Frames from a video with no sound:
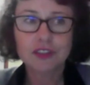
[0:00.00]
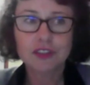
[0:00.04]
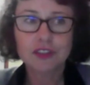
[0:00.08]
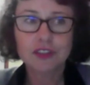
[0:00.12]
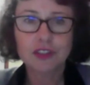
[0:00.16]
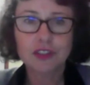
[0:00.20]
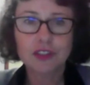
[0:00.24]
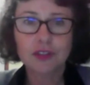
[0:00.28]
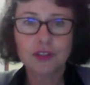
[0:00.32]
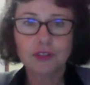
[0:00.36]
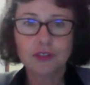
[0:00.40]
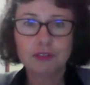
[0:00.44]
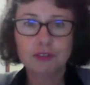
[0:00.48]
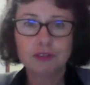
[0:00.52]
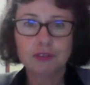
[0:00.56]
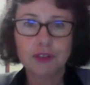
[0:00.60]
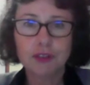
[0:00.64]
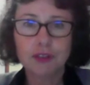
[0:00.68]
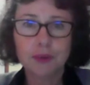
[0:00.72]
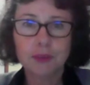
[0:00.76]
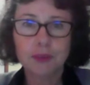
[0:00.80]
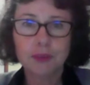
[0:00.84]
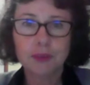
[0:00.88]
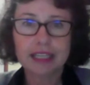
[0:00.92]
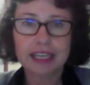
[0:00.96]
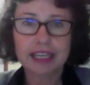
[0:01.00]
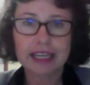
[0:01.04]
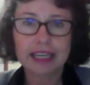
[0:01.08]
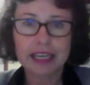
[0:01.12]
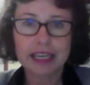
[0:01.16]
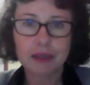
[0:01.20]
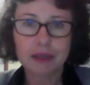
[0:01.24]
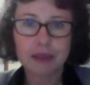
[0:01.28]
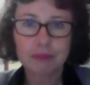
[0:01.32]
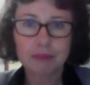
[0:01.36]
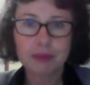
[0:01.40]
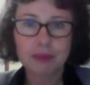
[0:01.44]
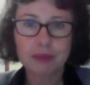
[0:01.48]
do feel their
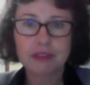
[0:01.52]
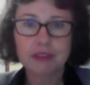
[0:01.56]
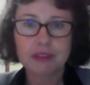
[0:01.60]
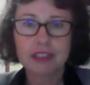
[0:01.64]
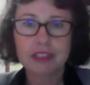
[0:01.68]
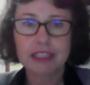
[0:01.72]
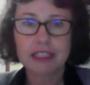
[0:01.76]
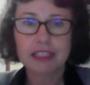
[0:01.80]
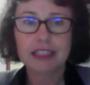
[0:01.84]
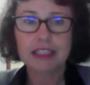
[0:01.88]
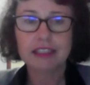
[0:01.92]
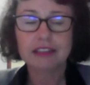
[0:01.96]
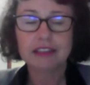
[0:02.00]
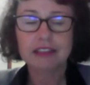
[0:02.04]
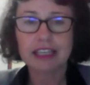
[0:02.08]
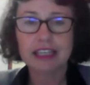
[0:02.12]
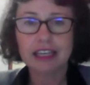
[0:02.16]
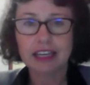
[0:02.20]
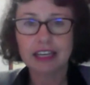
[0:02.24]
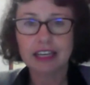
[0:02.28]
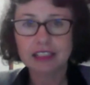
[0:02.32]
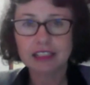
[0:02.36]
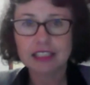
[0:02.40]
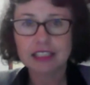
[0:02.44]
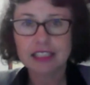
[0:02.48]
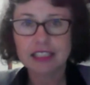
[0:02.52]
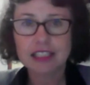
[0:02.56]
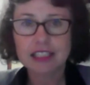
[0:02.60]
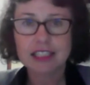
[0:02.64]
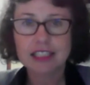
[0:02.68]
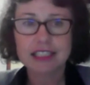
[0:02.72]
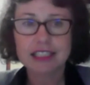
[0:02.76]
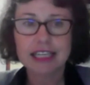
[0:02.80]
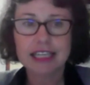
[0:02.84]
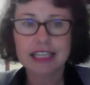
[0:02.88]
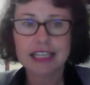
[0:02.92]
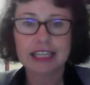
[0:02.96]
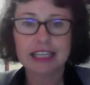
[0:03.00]
empathy, their
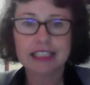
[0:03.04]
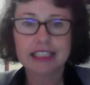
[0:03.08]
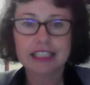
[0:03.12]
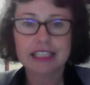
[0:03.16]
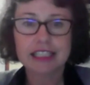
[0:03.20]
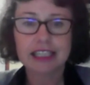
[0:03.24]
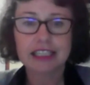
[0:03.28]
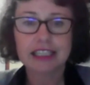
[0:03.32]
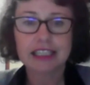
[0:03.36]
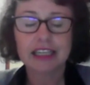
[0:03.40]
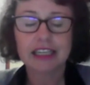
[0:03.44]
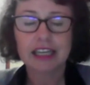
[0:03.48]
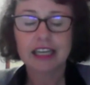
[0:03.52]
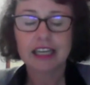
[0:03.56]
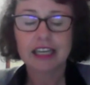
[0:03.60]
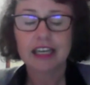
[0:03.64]
understanding.